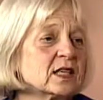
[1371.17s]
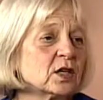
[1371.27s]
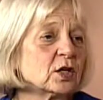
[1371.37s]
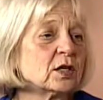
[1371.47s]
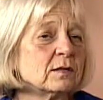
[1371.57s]

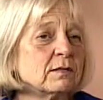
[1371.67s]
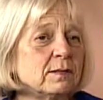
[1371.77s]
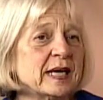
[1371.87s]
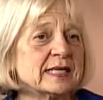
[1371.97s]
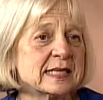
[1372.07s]
good
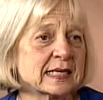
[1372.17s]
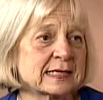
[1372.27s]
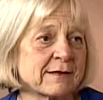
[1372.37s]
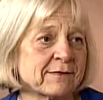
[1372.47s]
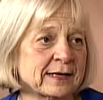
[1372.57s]
basic
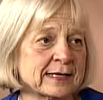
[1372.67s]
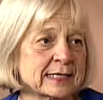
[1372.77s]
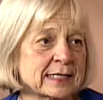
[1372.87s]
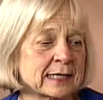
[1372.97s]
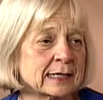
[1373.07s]

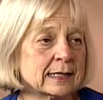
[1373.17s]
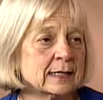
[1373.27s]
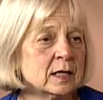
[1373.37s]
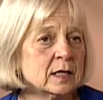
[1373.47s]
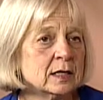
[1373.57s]
definition.
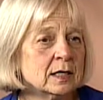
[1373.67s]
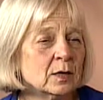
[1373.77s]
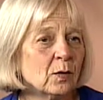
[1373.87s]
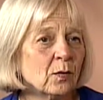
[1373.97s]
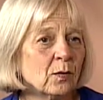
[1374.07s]

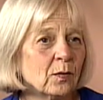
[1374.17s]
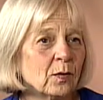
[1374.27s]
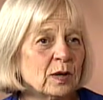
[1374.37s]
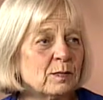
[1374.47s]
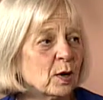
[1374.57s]

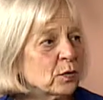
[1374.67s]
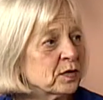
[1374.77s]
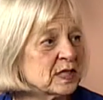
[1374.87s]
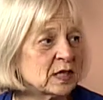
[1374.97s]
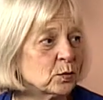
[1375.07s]
We both
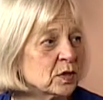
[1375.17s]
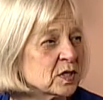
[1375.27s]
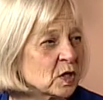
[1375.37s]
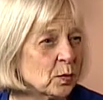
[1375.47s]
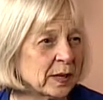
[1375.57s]
deal with
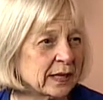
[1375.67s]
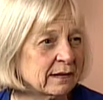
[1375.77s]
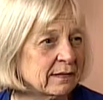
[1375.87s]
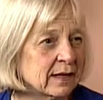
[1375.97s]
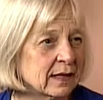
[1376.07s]
so many
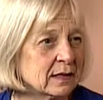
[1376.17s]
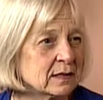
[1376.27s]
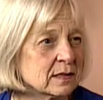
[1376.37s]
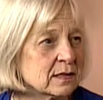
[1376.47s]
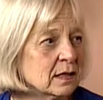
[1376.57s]

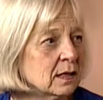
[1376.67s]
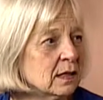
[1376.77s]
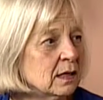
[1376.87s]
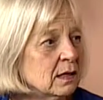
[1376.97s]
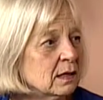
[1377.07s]
things.
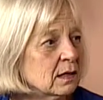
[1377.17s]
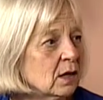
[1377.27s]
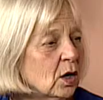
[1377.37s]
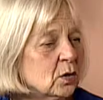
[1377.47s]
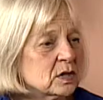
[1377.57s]

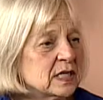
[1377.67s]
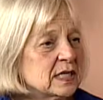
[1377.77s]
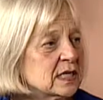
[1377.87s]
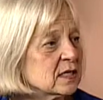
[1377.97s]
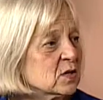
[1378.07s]
OT
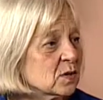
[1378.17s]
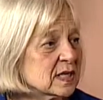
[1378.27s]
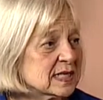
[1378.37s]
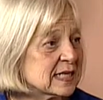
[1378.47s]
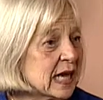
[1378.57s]
deals with
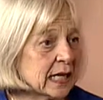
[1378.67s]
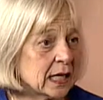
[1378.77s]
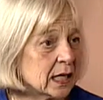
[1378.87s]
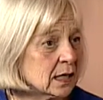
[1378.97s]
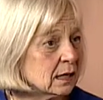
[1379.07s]

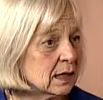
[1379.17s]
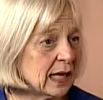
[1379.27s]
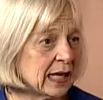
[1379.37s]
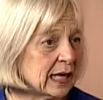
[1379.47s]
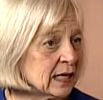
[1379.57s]
psych,
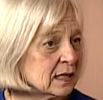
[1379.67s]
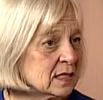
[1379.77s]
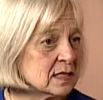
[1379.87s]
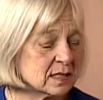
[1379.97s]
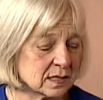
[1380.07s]

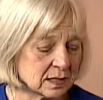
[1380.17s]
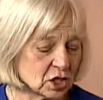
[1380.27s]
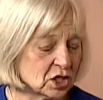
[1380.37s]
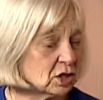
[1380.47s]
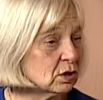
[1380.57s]
hands,
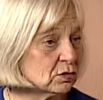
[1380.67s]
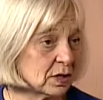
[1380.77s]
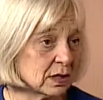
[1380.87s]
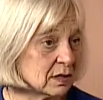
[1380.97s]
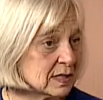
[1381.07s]

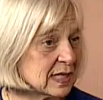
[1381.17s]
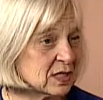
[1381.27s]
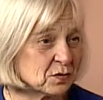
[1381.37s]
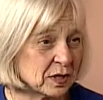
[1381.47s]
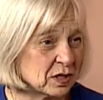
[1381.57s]
children,
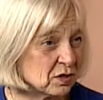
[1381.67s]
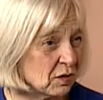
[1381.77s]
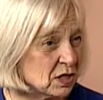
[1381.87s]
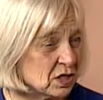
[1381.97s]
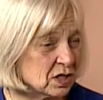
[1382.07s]
sensory
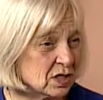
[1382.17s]
integration